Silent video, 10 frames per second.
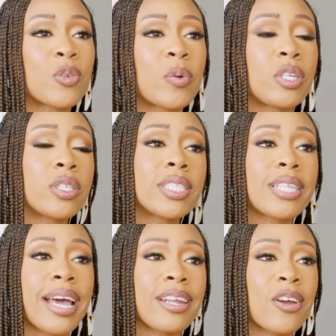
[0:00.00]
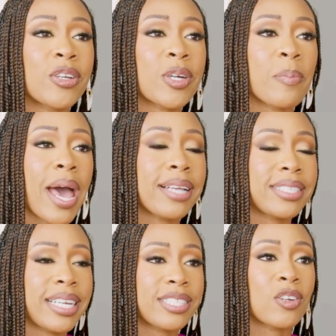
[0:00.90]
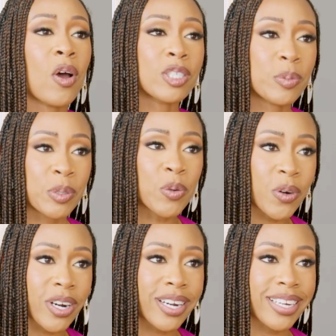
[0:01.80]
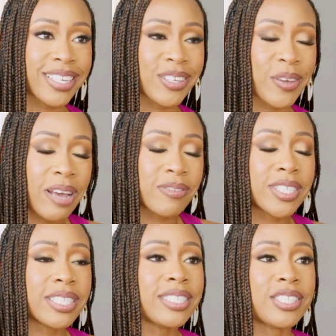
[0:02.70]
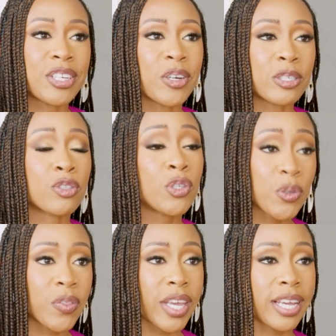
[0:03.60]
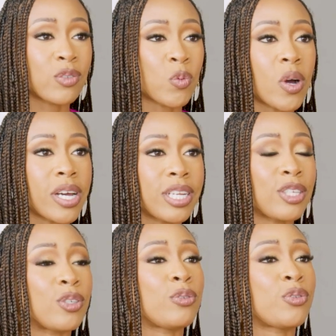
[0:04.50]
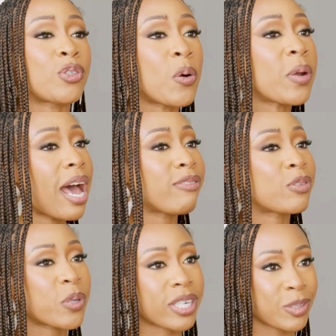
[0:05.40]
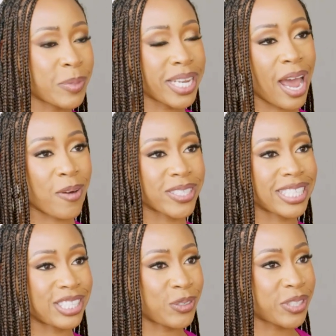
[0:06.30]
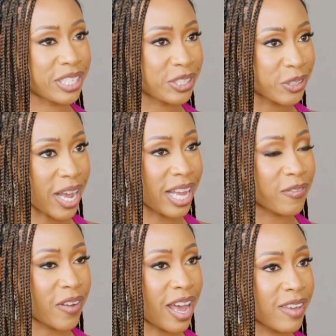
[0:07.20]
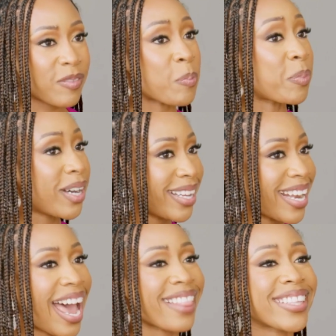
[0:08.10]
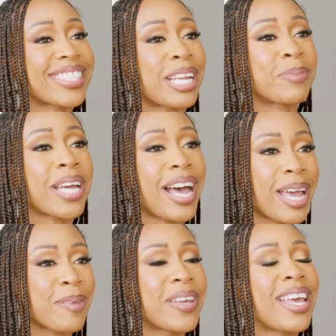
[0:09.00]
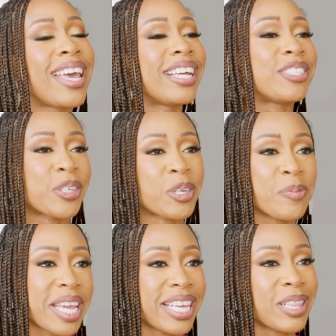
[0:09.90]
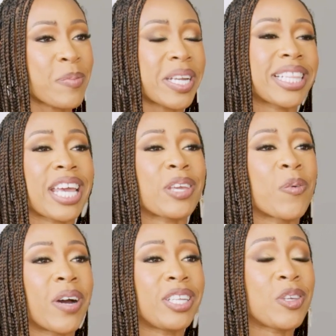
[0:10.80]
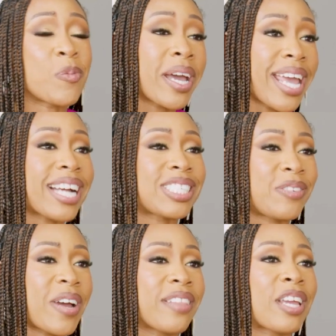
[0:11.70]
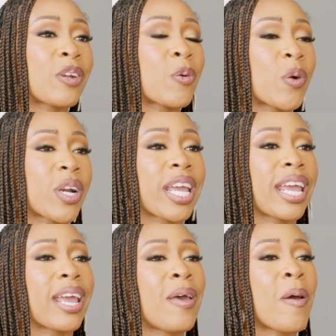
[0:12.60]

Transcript: So, when you're deciding on your capacity as an entrepreneur, you have to consider two things. One, you don't have to work as many hours as you did in your nine to five, but at the same time, until you're making the money that you want, you might actually find that you're working